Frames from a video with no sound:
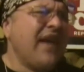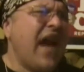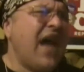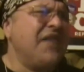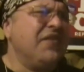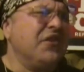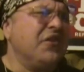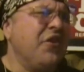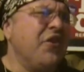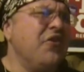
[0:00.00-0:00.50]

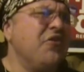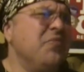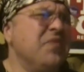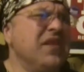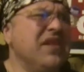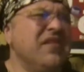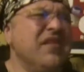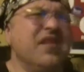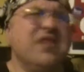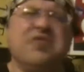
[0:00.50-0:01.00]
Kind of occurred to
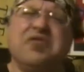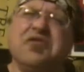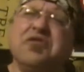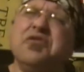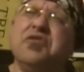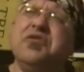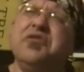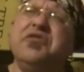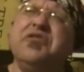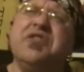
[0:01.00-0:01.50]
me that if you
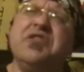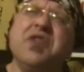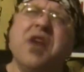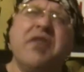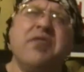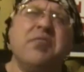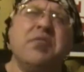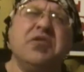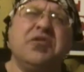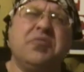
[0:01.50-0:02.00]
use the
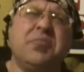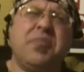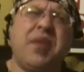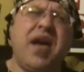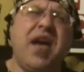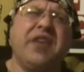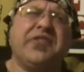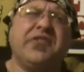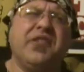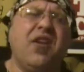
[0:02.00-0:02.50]
government to
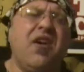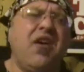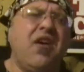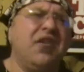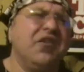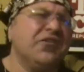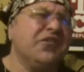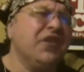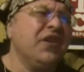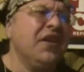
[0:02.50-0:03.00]
pass
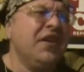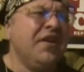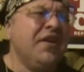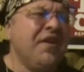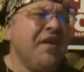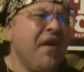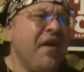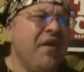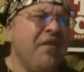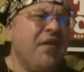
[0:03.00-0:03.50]
laws
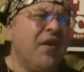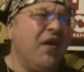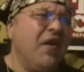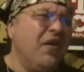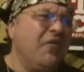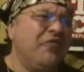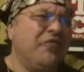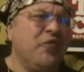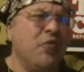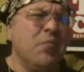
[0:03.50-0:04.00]

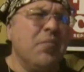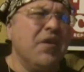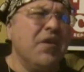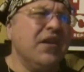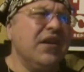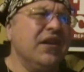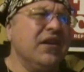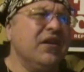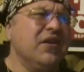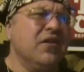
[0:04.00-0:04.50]

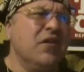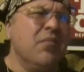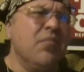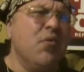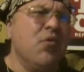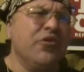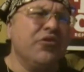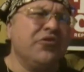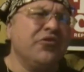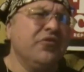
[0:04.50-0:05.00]
forbidding
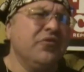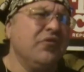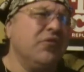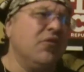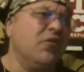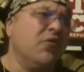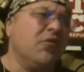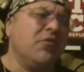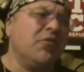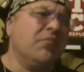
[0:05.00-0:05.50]

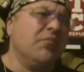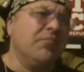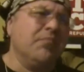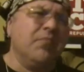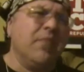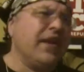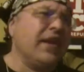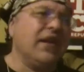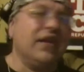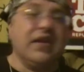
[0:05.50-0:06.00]
abortion or
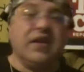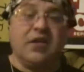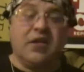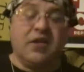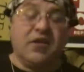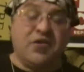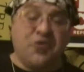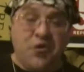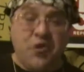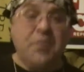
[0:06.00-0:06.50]
making it a
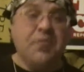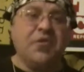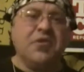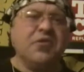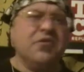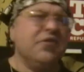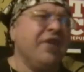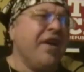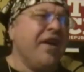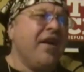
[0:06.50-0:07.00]

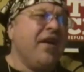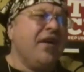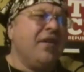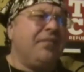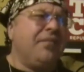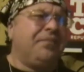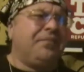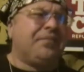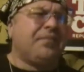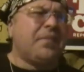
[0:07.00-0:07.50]
criminal,
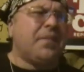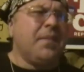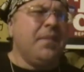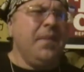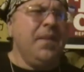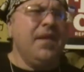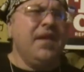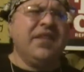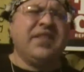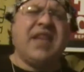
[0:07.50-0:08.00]

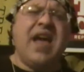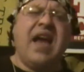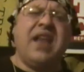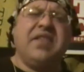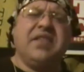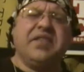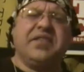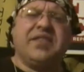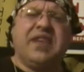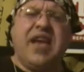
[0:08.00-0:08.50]
that's
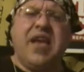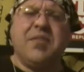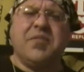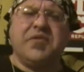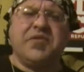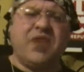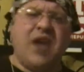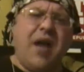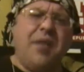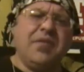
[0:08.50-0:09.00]
kind of the same
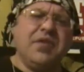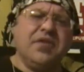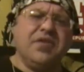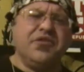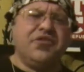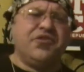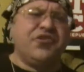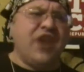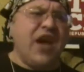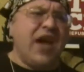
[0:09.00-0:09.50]
as
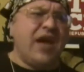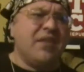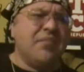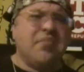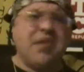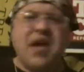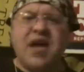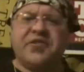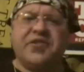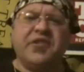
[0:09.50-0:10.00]
communist China
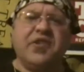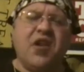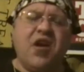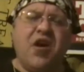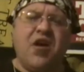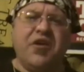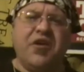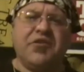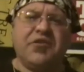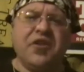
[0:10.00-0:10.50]
passing
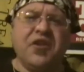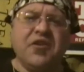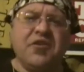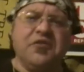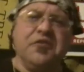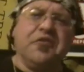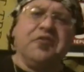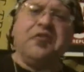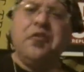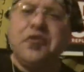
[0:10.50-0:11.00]
laws
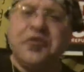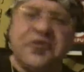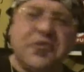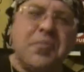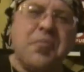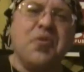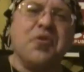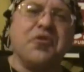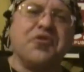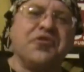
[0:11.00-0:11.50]
to force
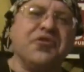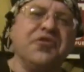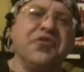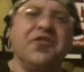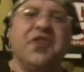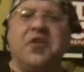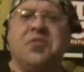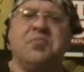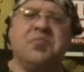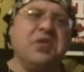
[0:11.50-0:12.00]

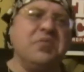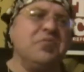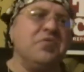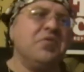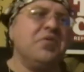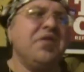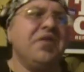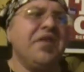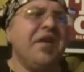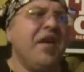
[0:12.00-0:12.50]
abortions on
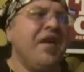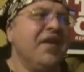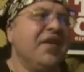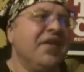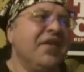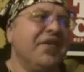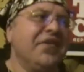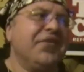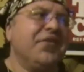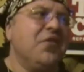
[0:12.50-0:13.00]
people,
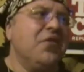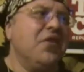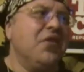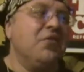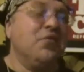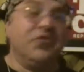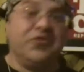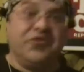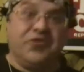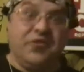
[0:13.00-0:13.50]

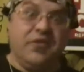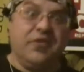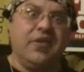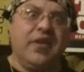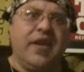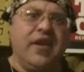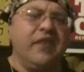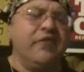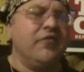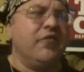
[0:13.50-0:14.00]
so which
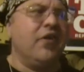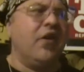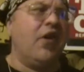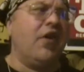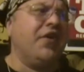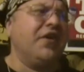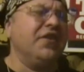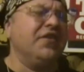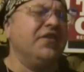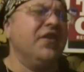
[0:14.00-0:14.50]
they have
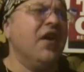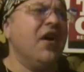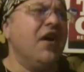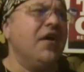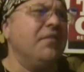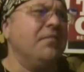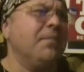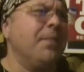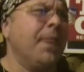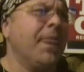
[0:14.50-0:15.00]
already
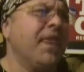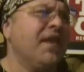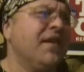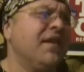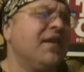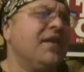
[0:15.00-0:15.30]
done.